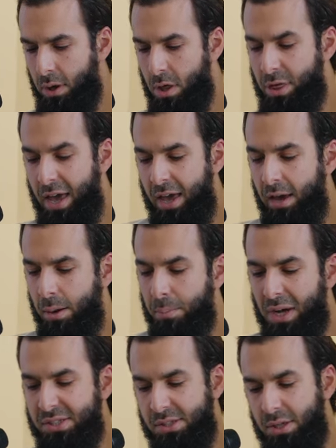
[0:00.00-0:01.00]
they
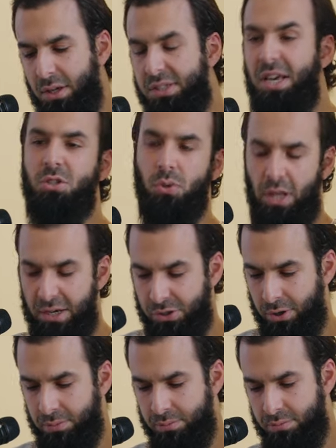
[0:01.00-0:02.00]
must sexualize
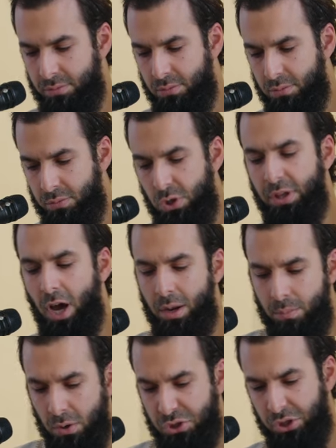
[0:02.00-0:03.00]
her to the
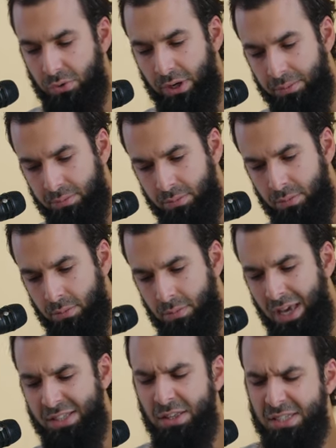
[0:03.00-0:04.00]
utmost degree.
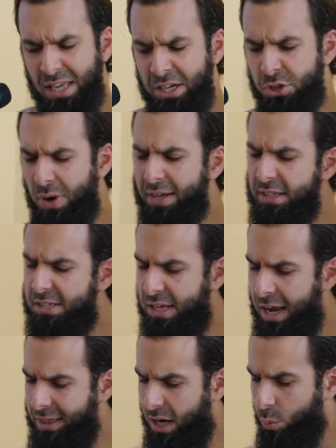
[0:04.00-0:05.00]
Isn't this indirectly
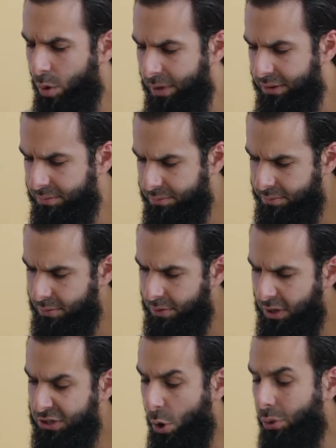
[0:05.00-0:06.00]
saying that a woman
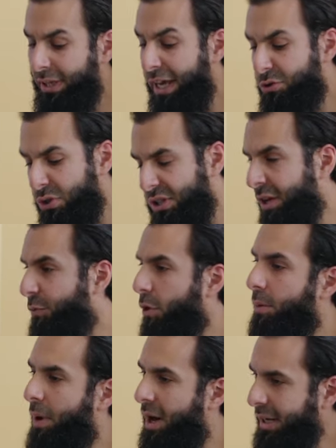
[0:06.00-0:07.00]
is only interesting for
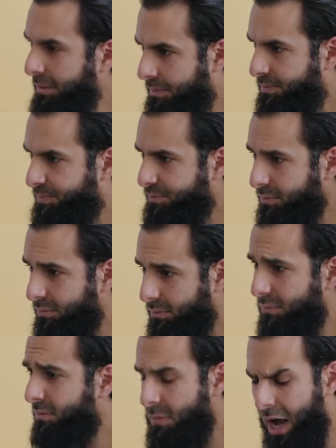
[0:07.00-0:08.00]
her body?
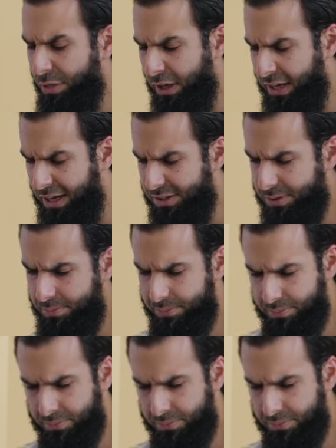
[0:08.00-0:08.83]
I think it is.